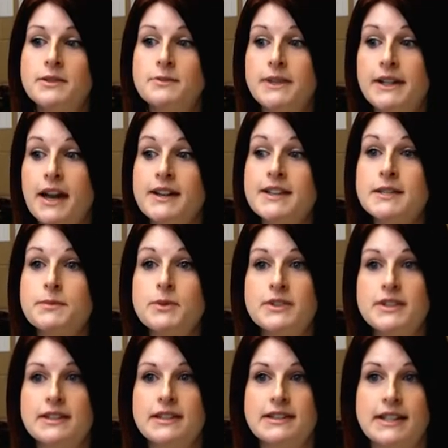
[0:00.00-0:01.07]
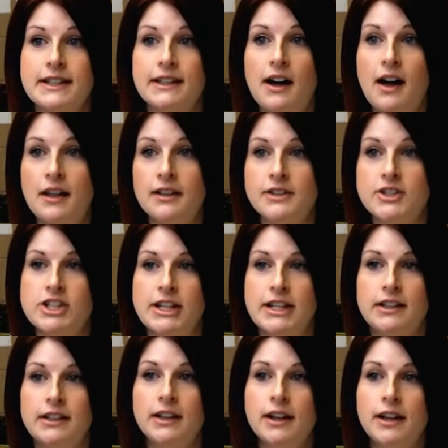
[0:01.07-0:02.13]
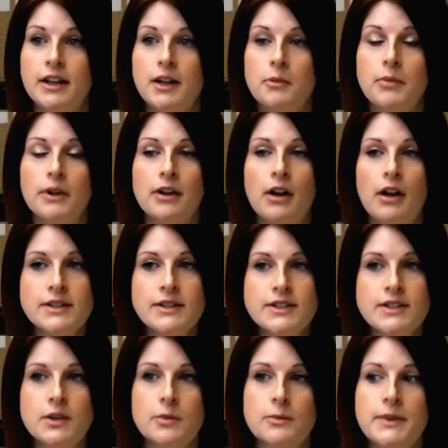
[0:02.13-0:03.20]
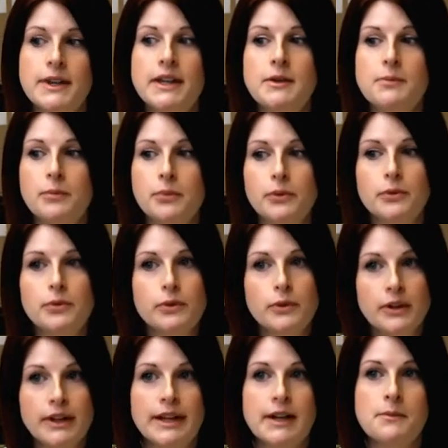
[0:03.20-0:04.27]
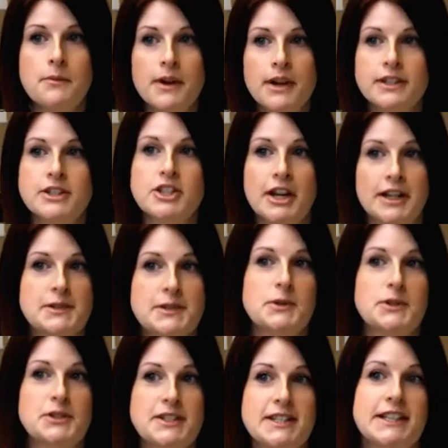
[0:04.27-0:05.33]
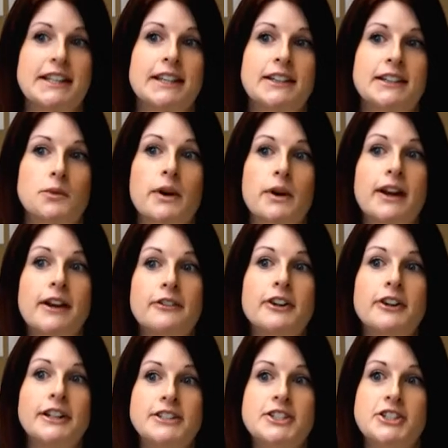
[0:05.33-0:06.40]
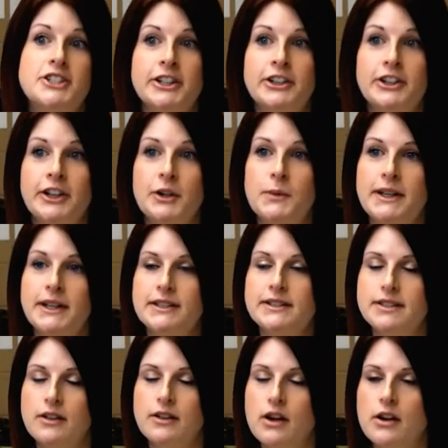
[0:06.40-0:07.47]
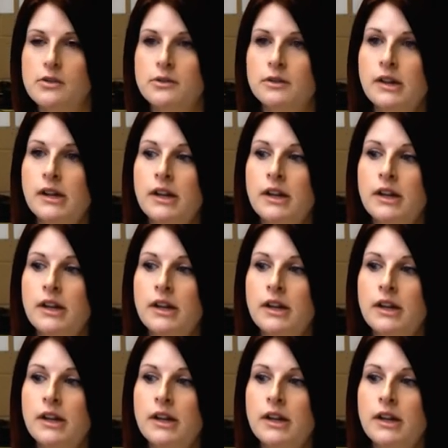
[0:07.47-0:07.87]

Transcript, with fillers: to be experts in psychology, but also be pretty much experts in whatever engineering we need to know.